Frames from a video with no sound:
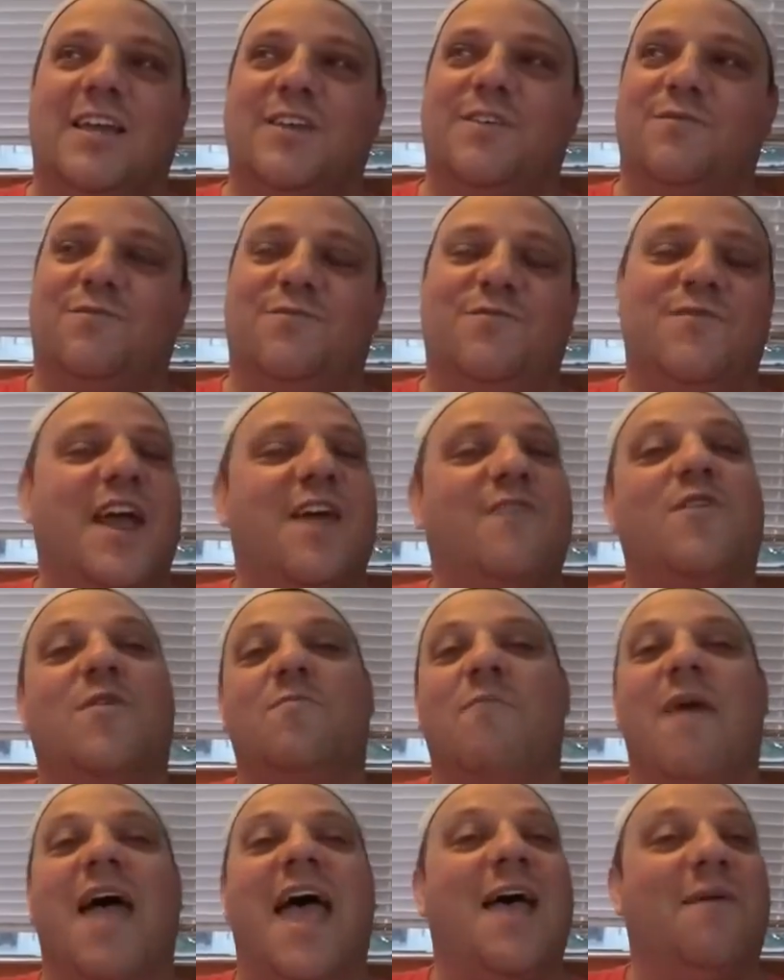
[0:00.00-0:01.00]
you've never
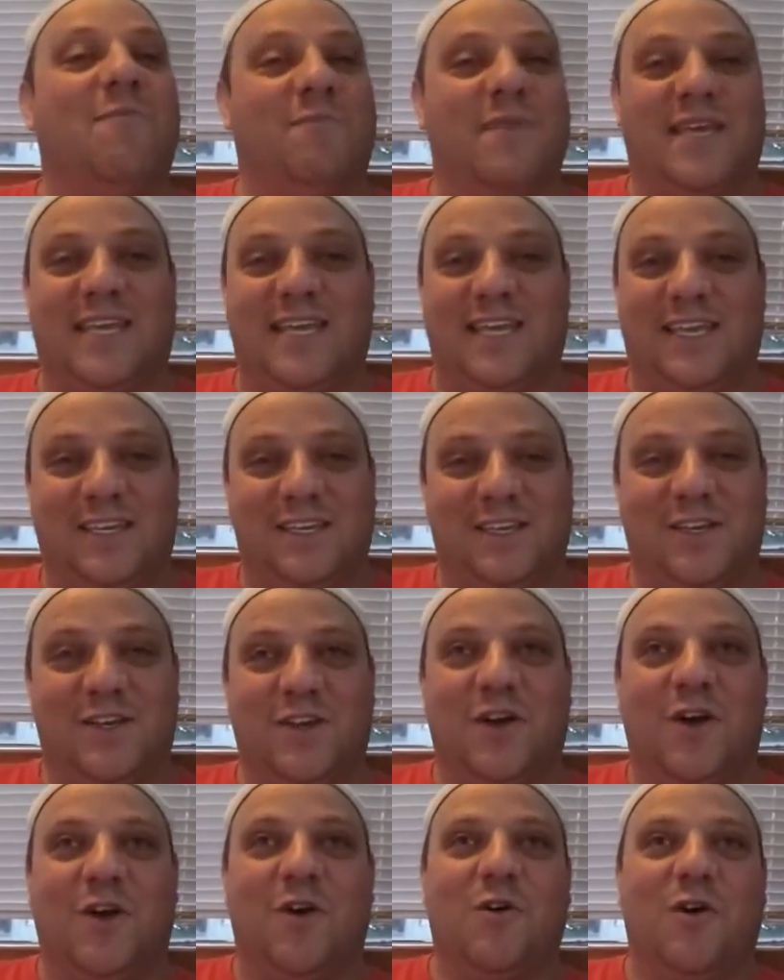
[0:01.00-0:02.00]
met me, you
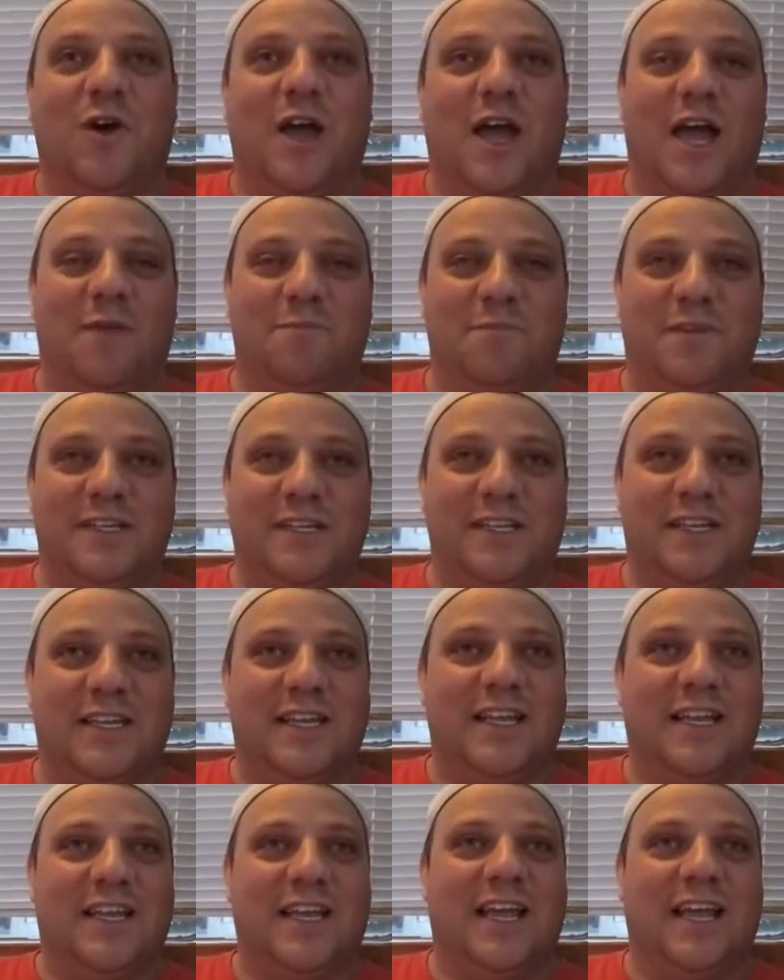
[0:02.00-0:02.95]
know? I mean,